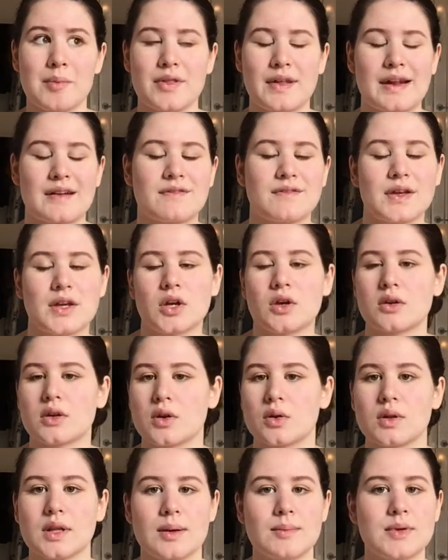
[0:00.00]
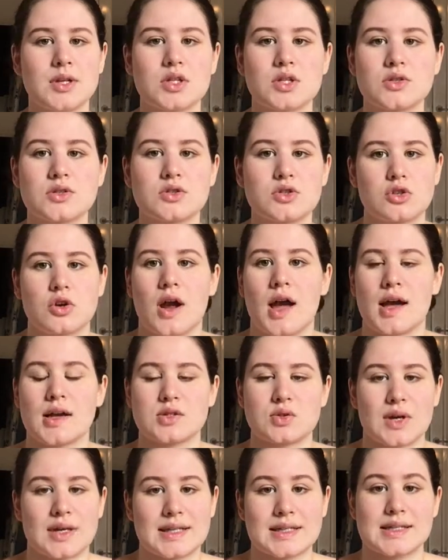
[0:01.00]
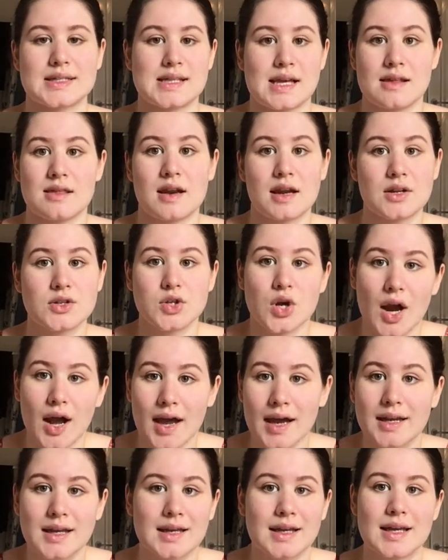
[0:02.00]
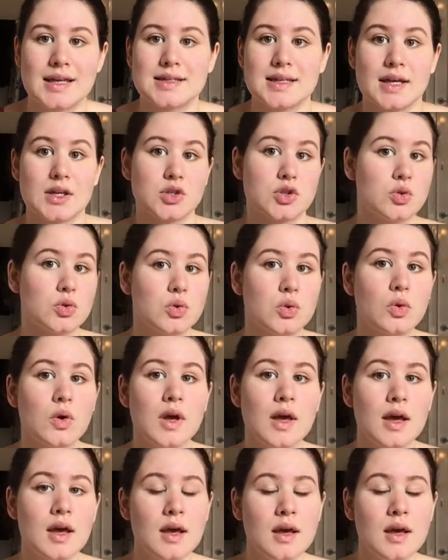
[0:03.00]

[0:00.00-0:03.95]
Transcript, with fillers: but then I figured, you know, let me just try so I could say that I tried in case I do